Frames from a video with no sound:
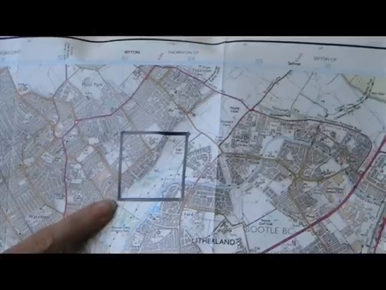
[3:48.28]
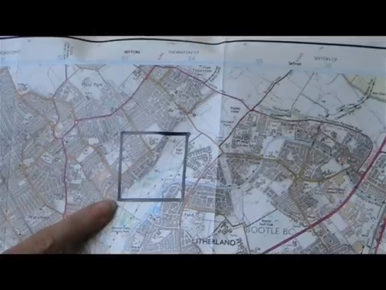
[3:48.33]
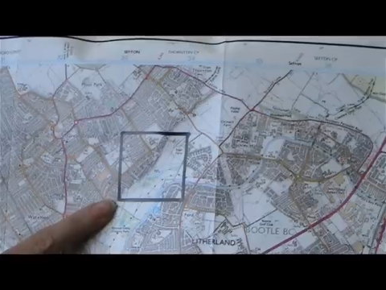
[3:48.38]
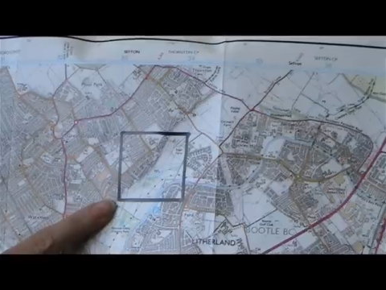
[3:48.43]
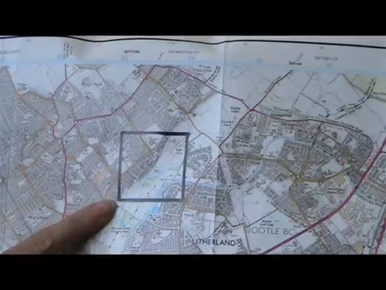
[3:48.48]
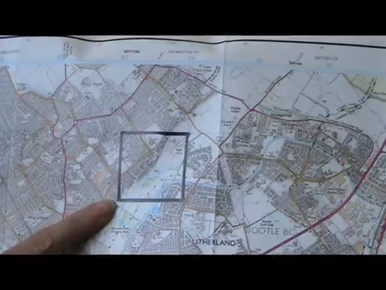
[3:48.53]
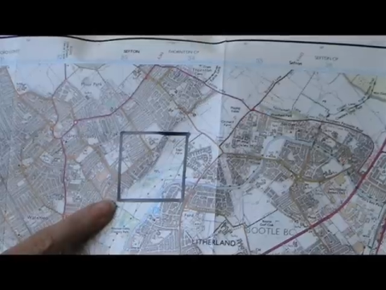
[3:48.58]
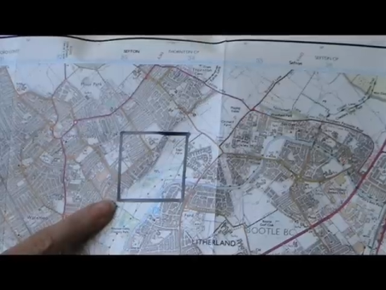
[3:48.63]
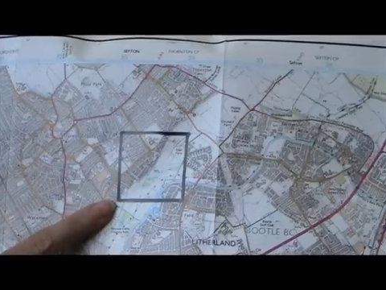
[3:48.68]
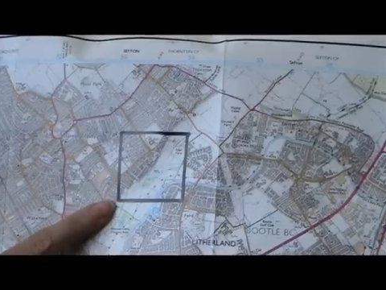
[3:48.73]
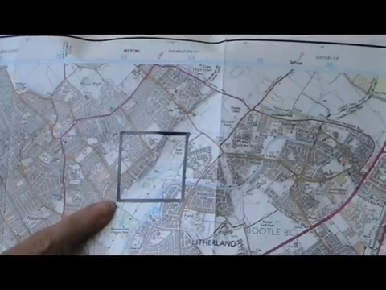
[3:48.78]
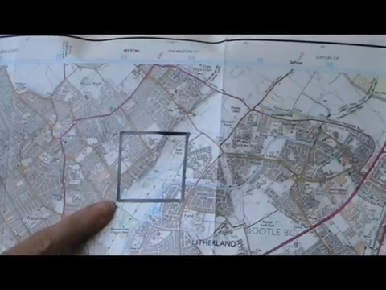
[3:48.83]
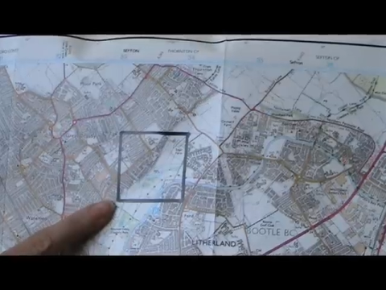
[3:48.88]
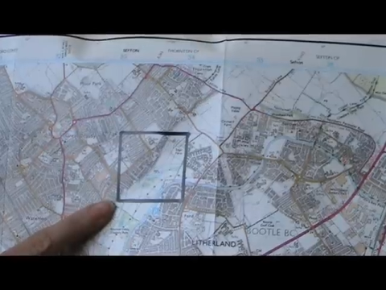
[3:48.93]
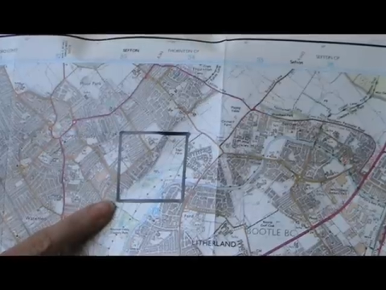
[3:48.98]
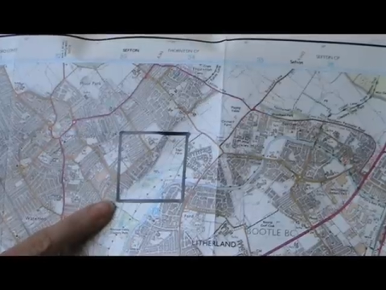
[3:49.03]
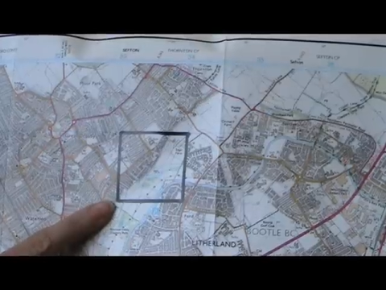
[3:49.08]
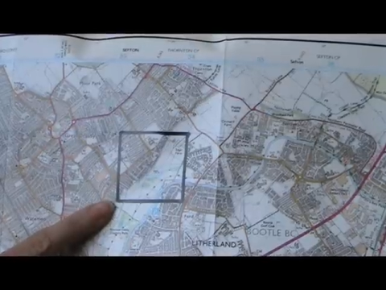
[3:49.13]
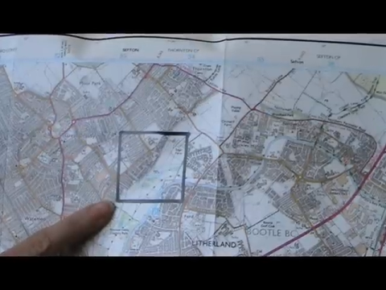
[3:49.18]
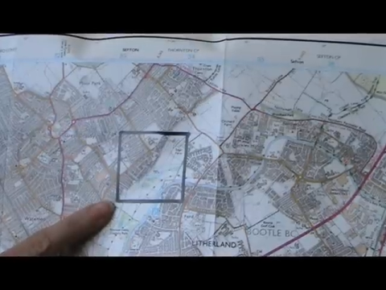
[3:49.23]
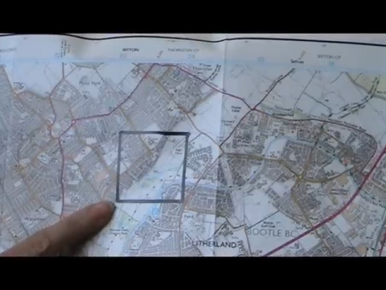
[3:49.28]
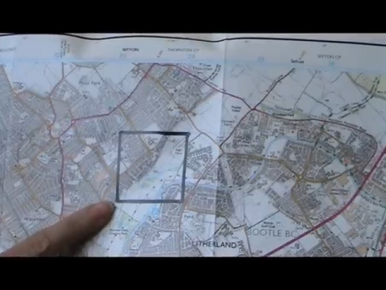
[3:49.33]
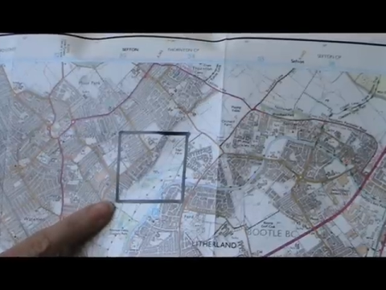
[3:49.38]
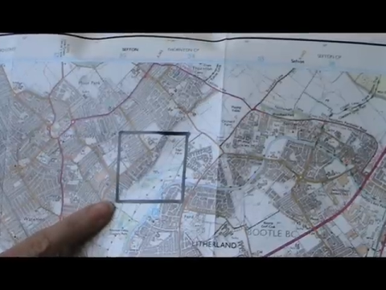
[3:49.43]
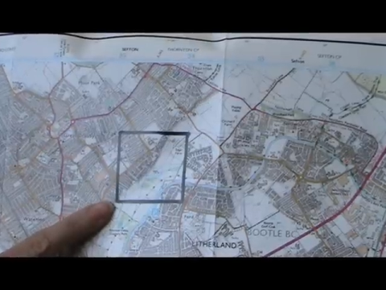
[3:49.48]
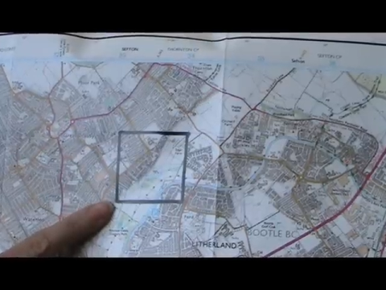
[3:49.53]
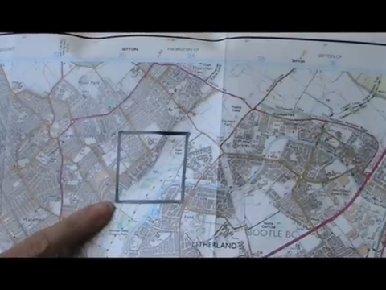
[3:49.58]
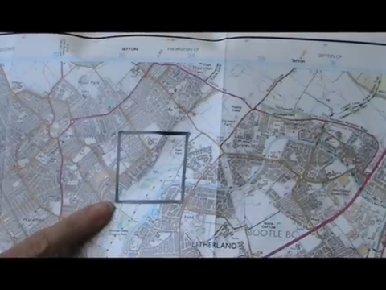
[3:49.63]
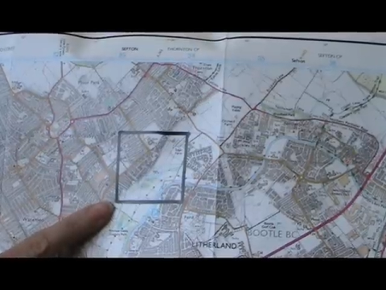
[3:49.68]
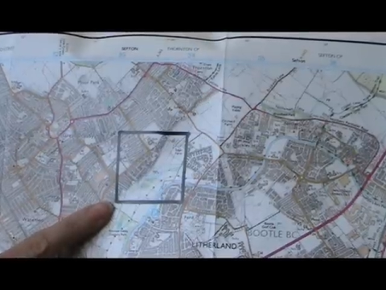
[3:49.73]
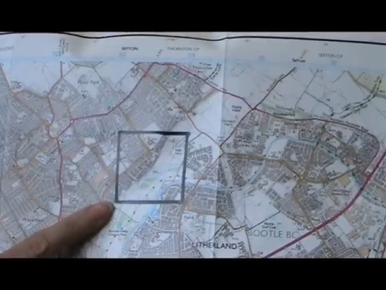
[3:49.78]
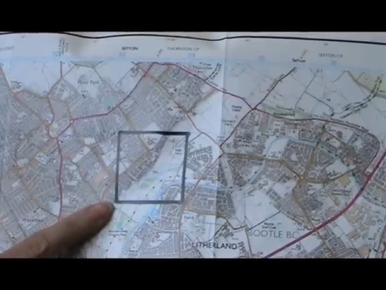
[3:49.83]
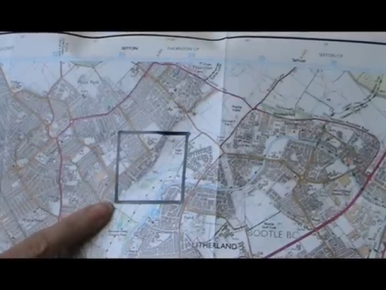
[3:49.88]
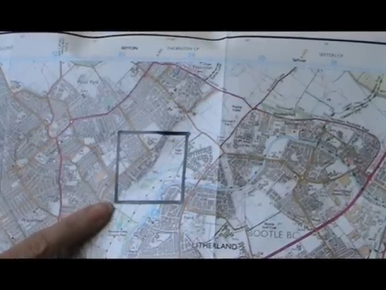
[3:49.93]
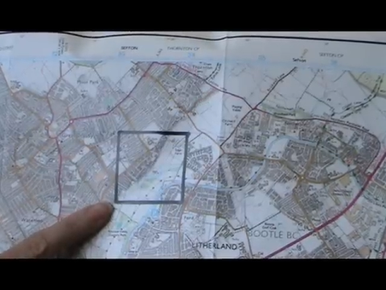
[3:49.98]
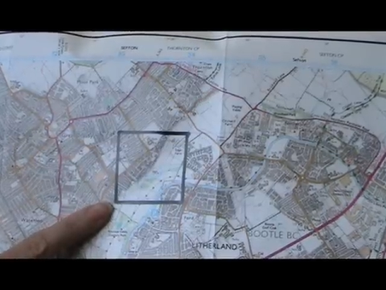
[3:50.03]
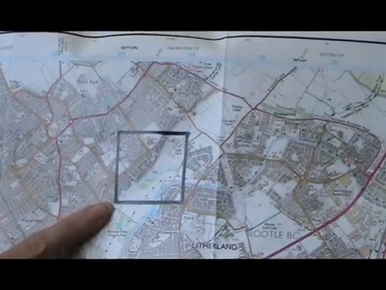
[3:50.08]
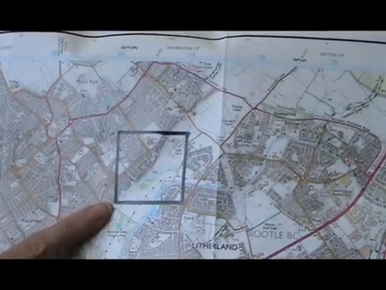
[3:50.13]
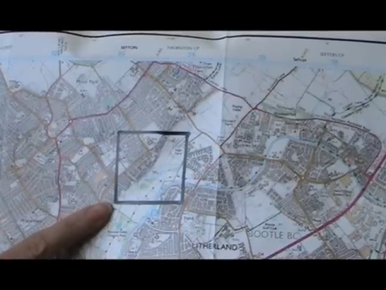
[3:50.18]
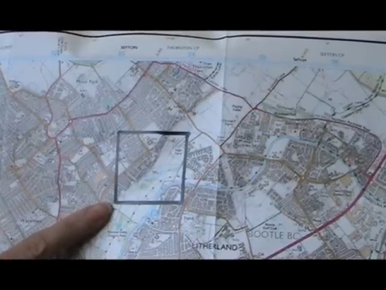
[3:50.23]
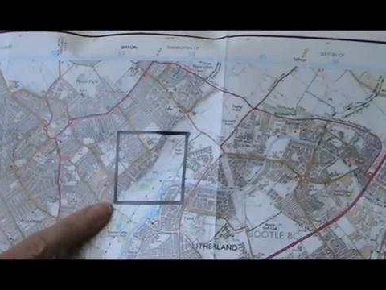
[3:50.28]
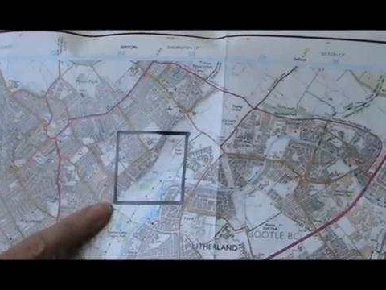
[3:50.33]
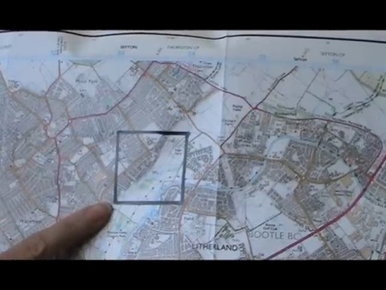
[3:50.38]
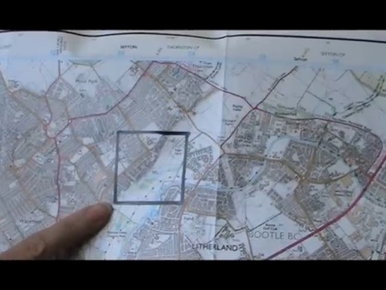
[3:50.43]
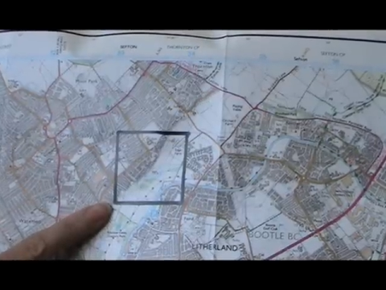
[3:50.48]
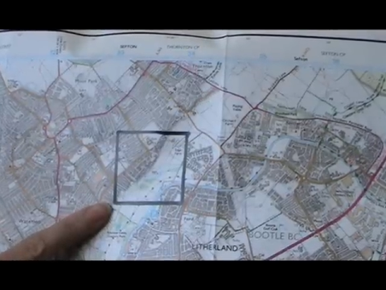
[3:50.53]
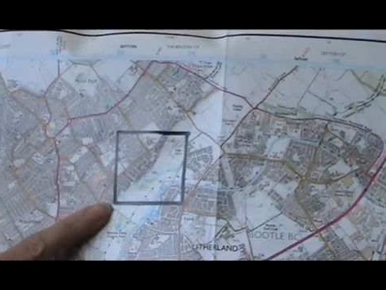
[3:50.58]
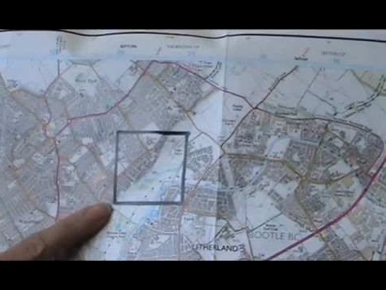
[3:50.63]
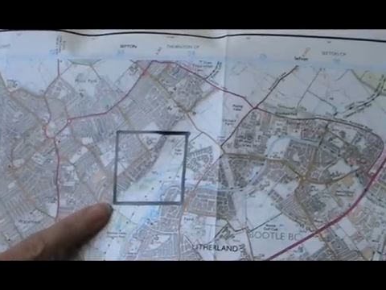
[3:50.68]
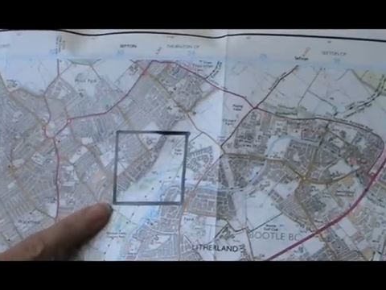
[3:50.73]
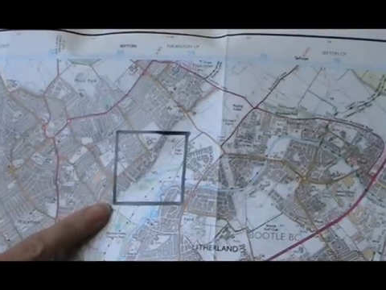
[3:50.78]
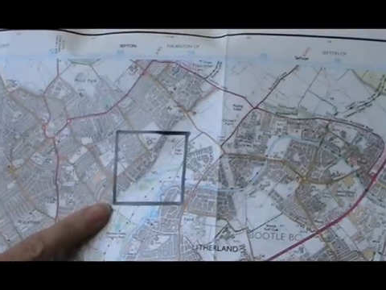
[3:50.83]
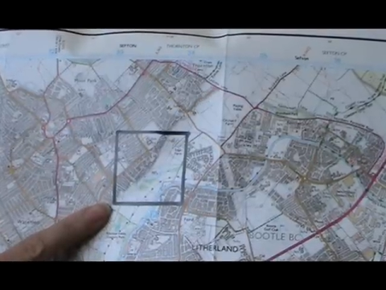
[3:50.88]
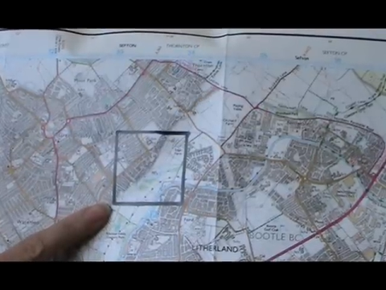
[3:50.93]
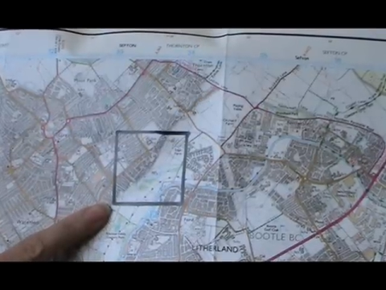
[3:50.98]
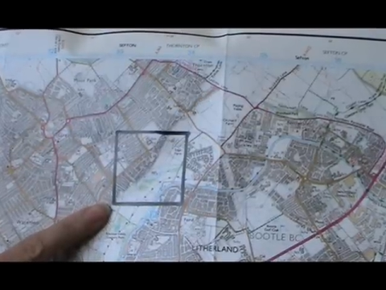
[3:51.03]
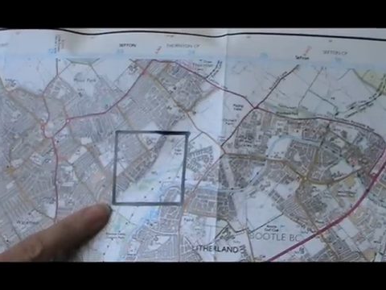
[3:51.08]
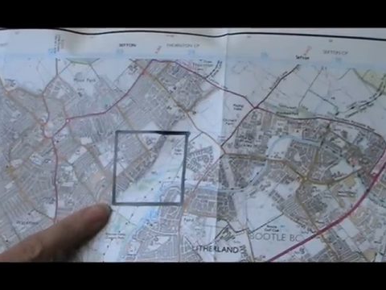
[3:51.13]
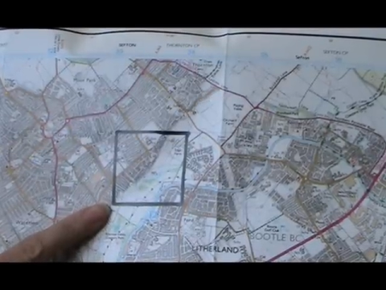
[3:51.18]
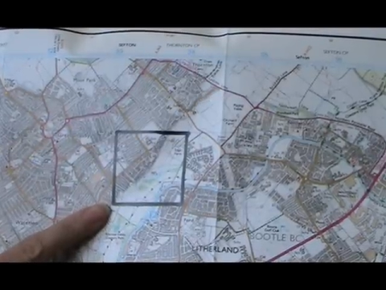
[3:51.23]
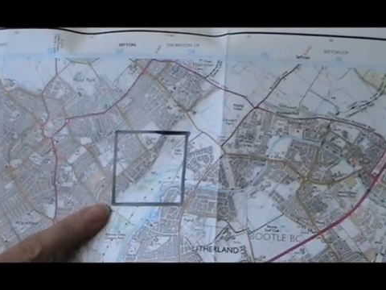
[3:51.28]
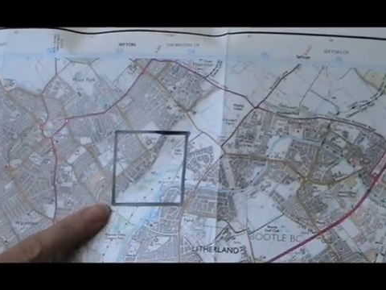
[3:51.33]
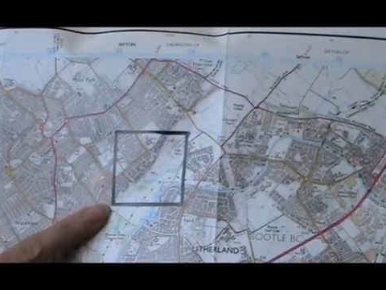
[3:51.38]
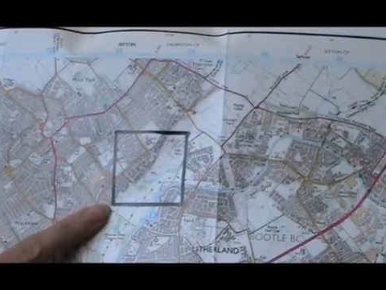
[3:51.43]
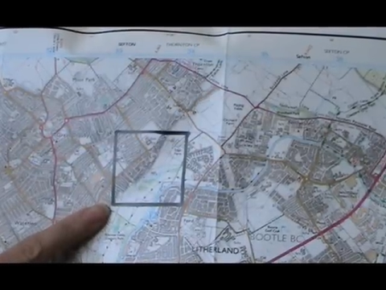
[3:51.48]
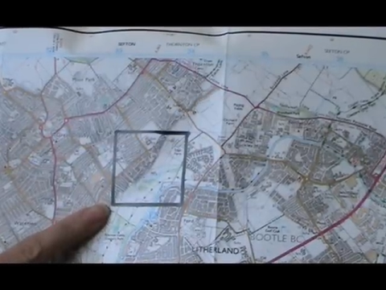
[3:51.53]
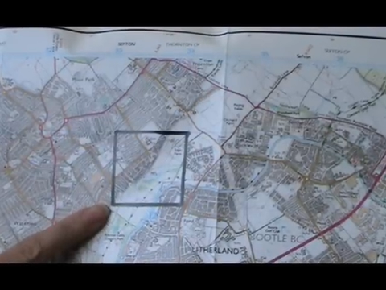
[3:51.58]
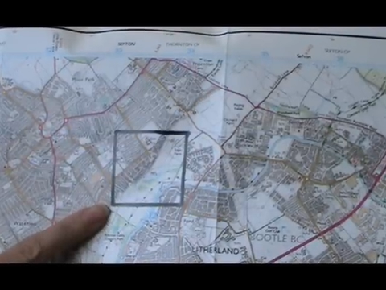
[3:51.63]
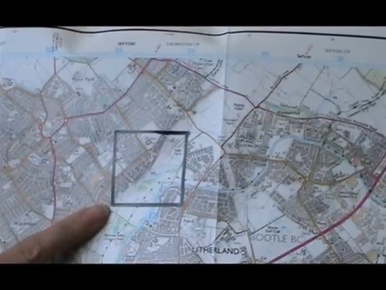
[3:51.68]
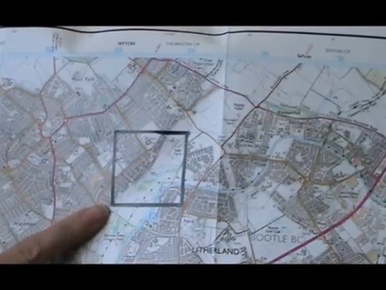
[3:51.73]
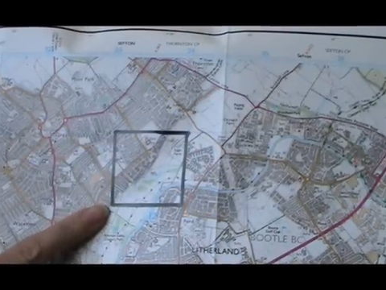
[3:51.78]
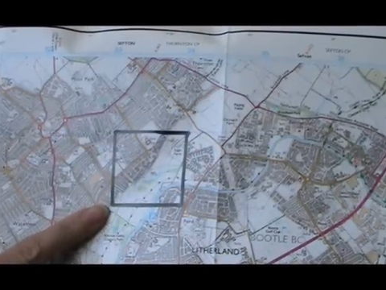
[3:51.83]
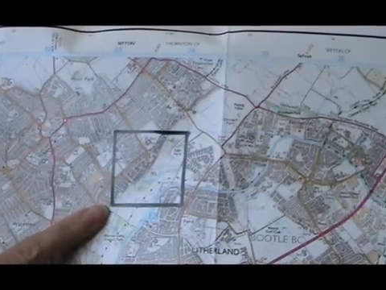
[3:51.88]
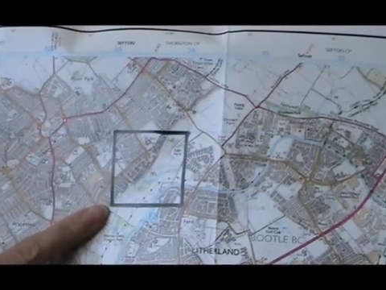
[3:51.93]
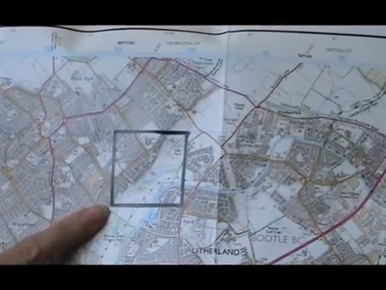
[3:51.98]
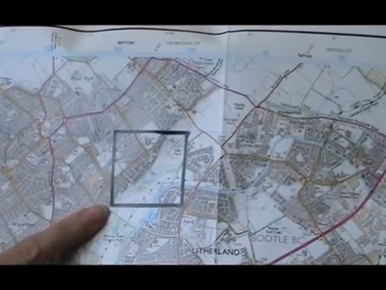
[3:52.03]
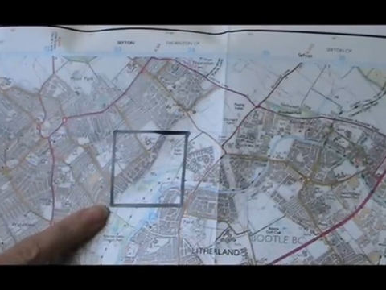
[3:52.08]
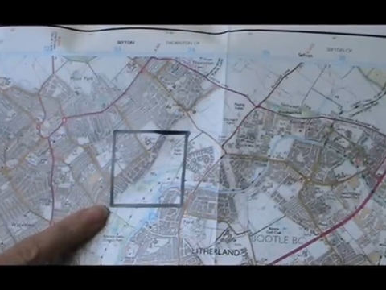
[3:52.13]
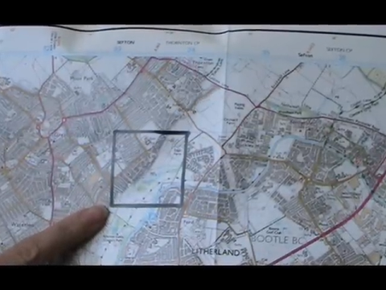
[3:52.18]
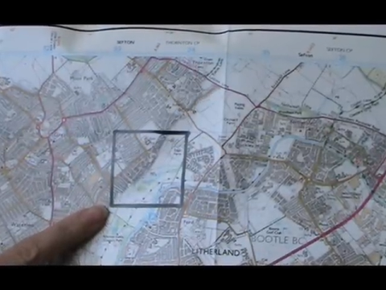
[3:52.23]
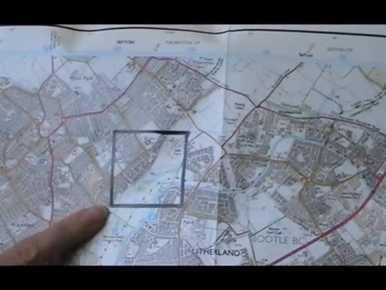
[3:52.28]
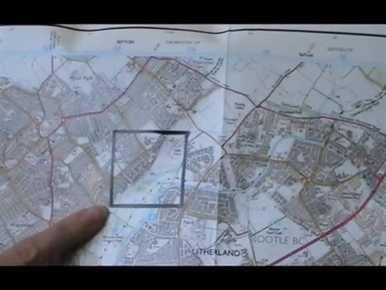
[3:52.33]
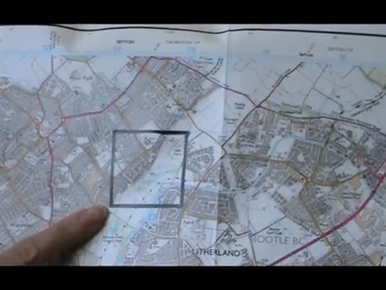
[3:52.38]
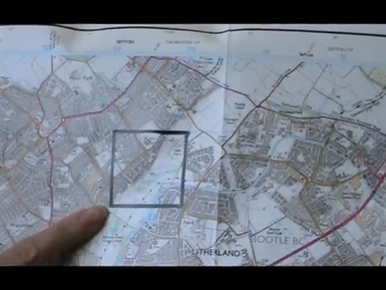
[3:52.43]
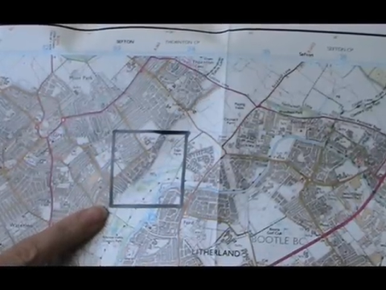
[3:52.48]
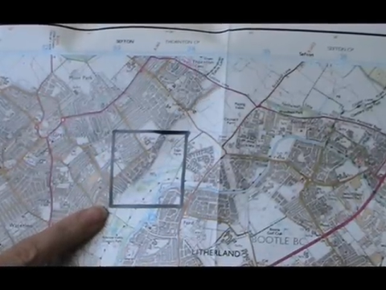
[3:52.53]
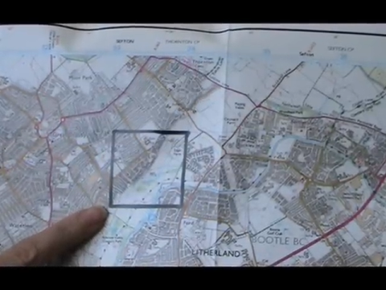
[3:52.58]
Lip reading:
No face is visible, so there are no lips to read.